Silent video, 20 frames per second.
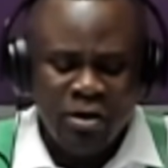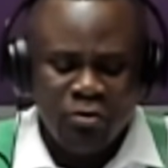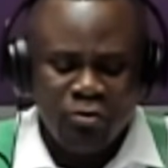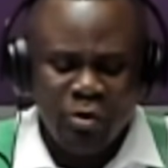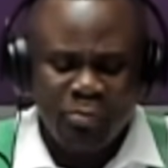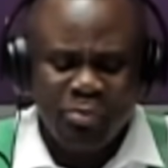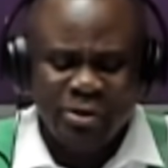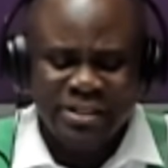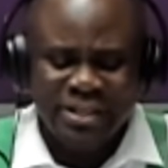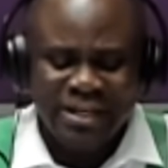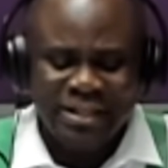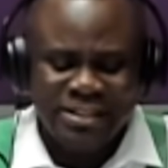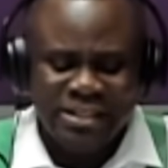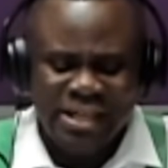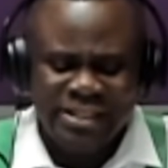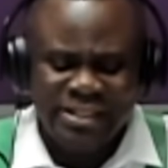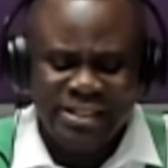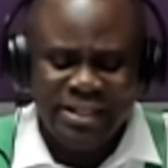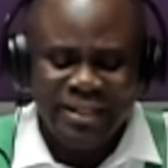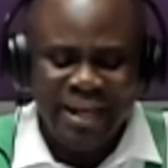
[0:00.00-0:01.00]

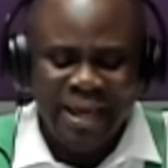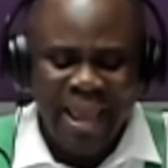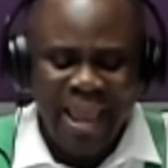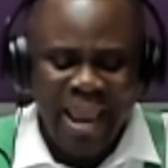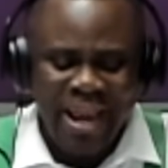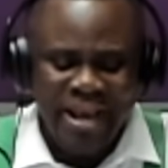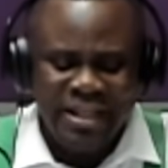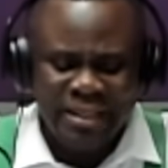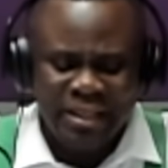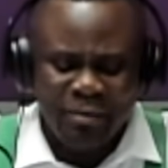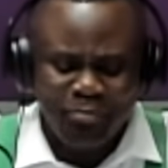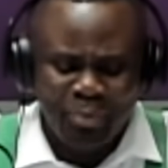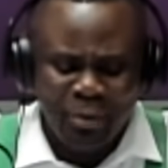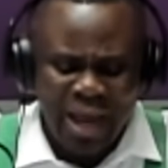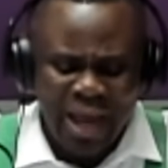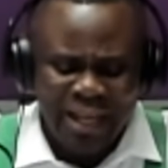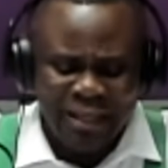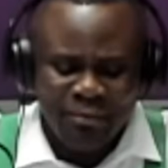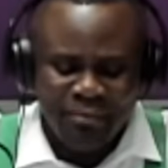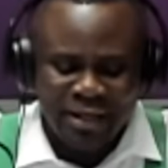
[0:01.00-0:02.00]
representation in the 8th
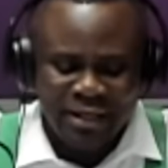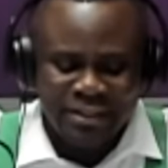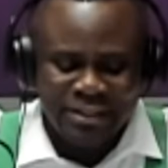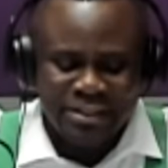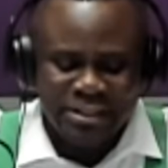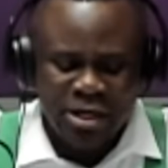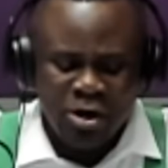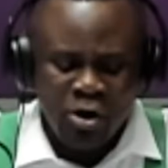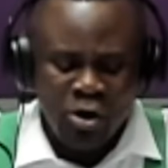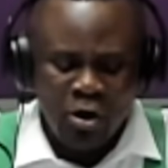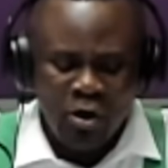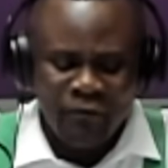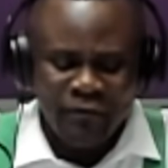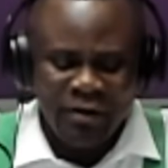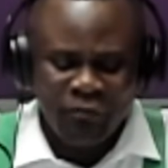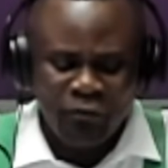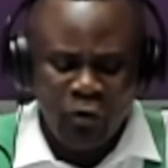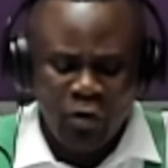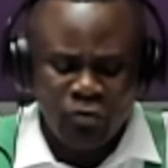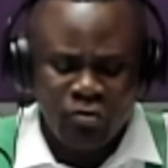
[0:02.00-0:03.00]
Parliament of
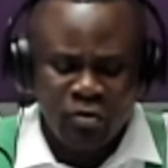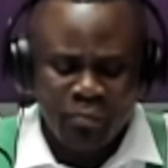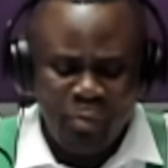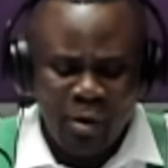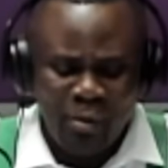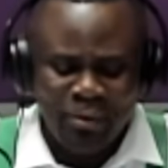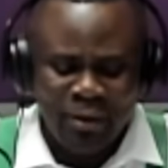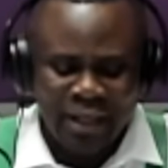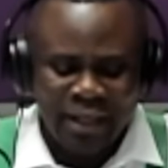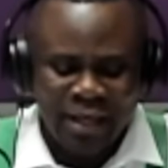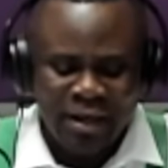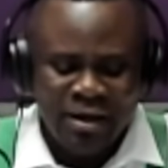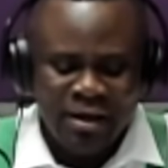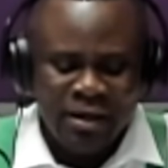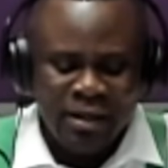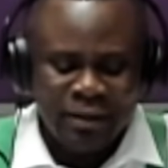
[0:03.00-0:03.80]
the 4th Republic.